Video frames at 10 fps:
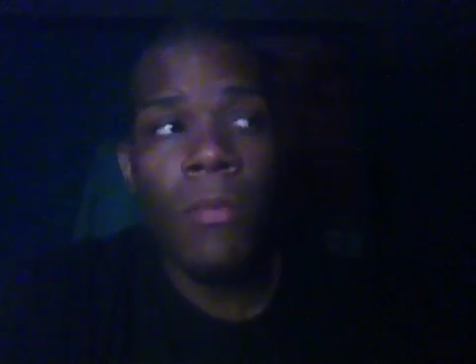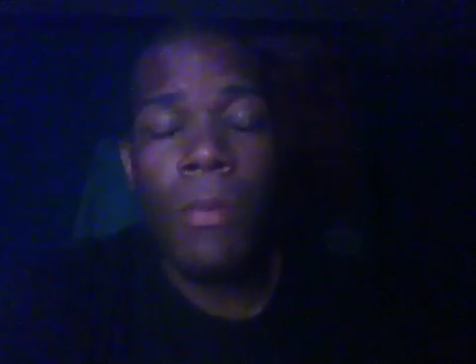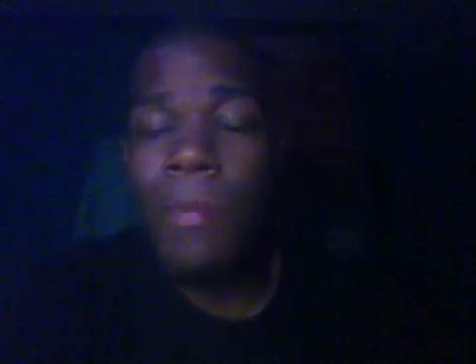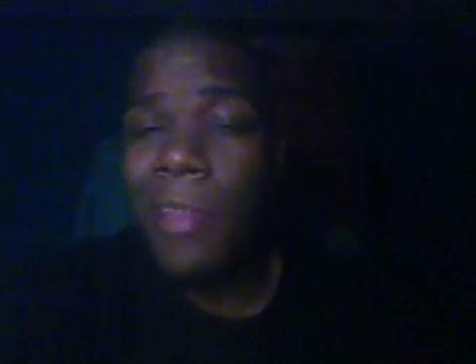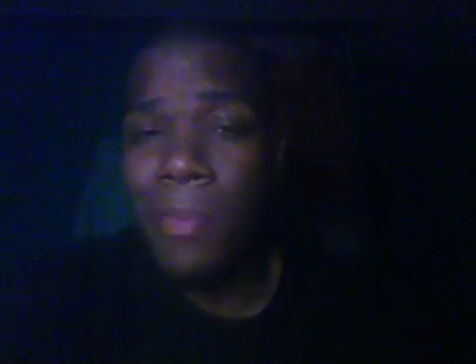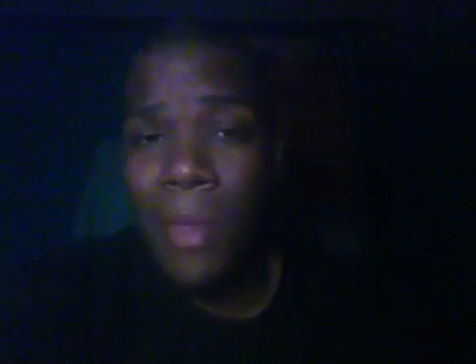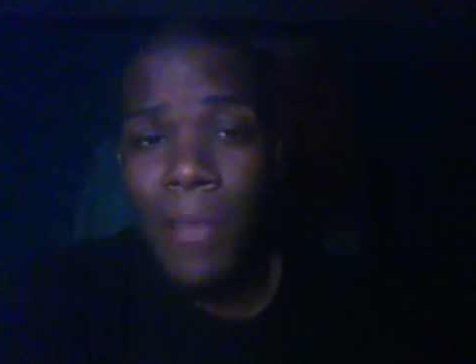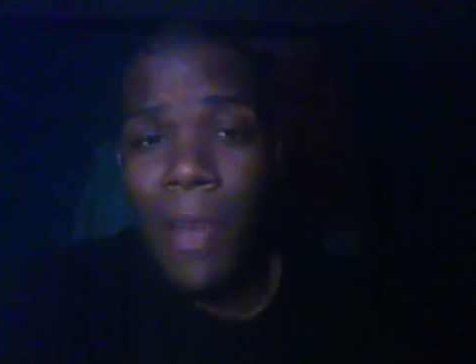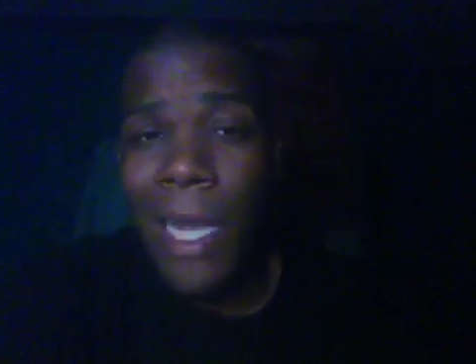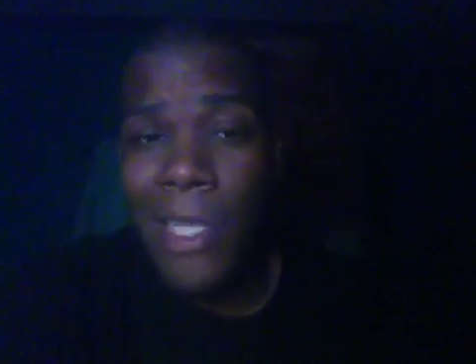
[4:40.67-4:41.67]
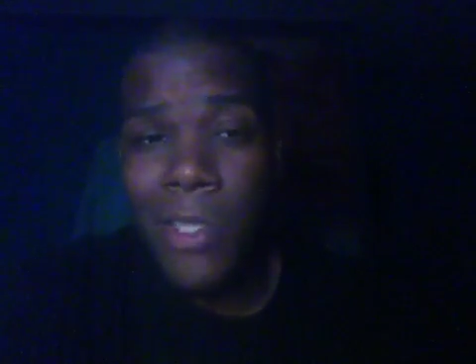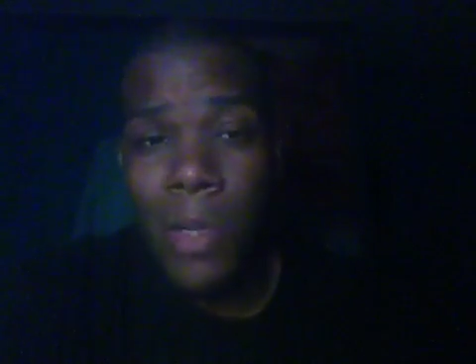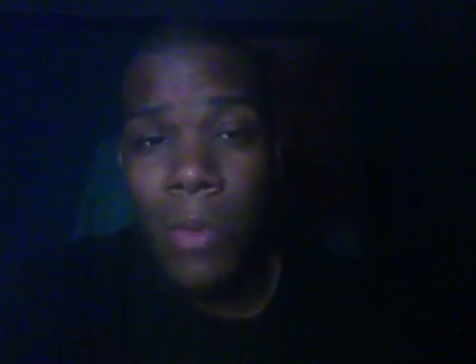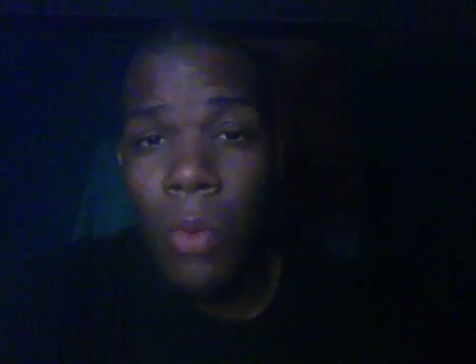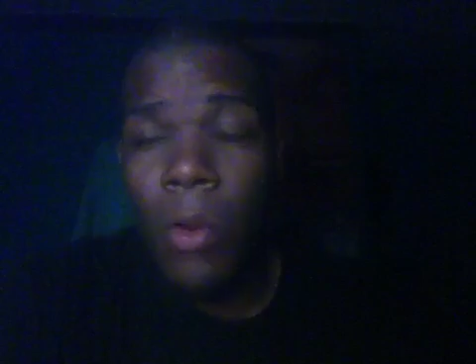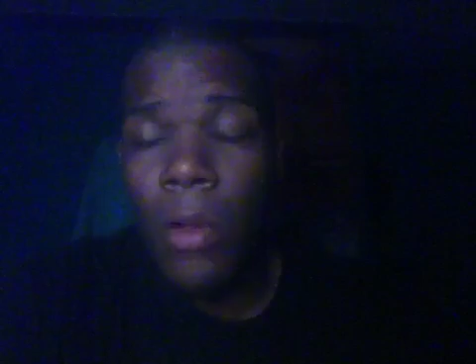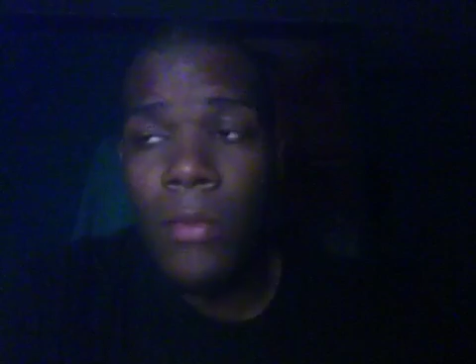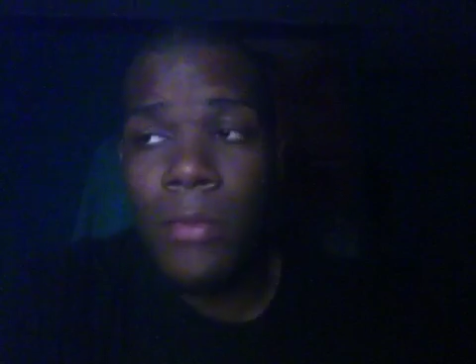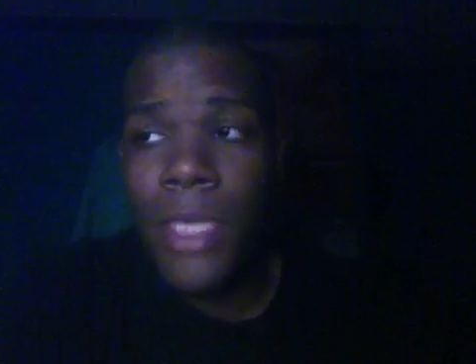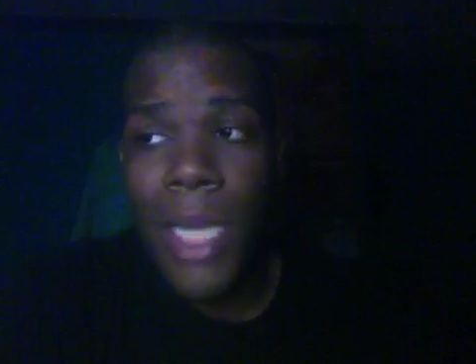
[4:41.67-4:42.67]
But best believe an Andre
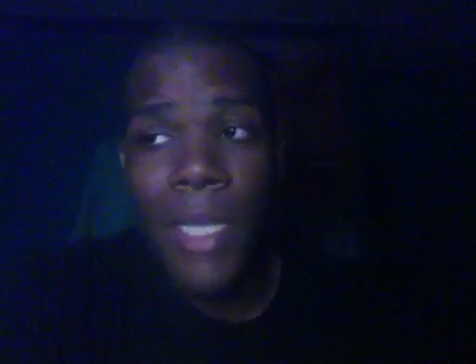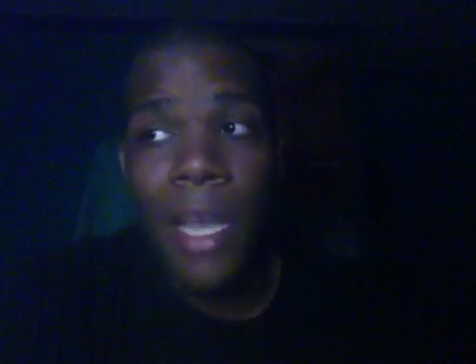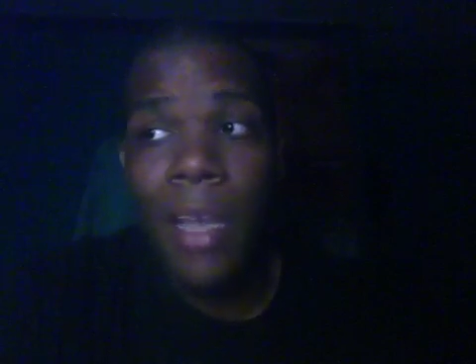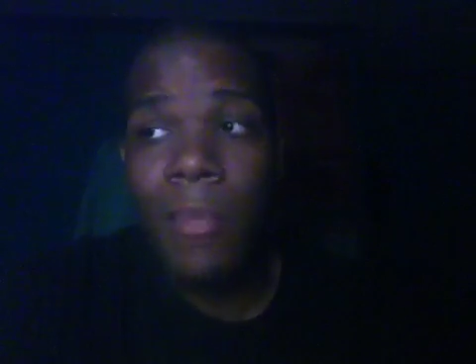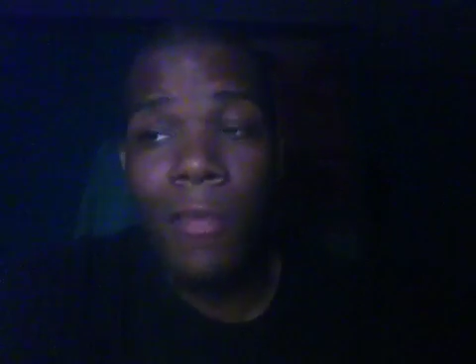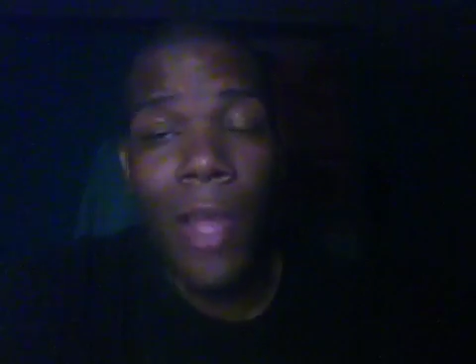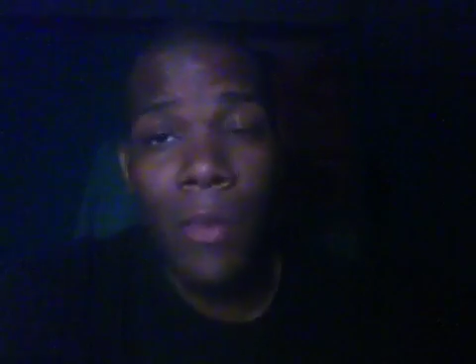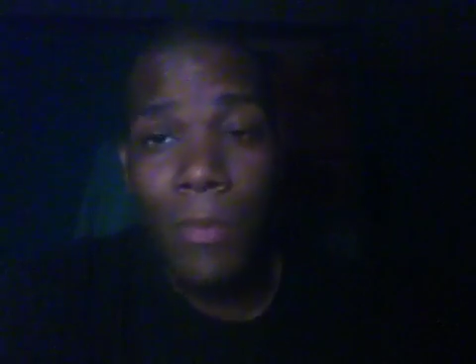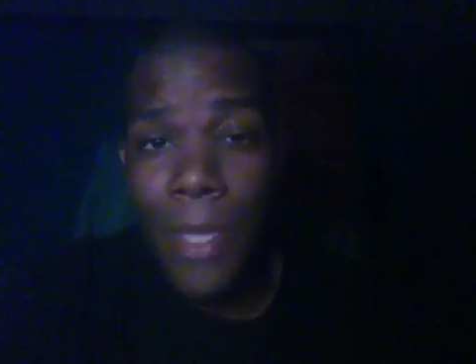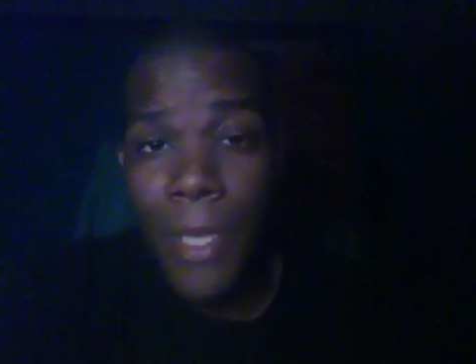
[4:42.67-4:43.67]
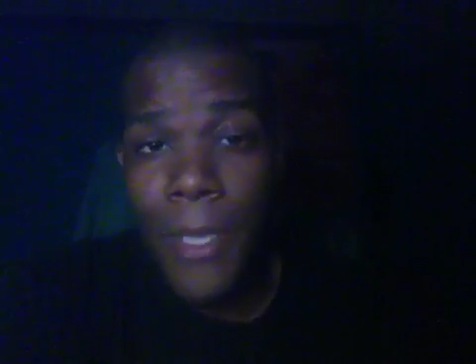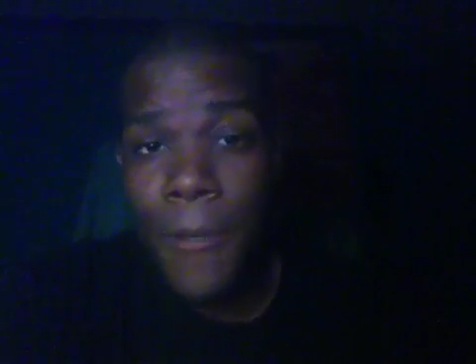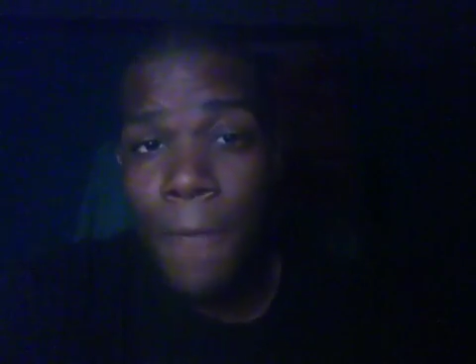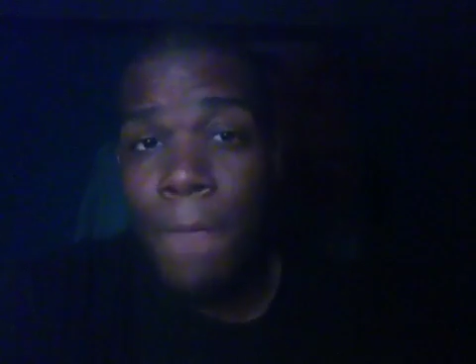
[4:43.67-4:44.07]
Ward Chad Dawson fight would be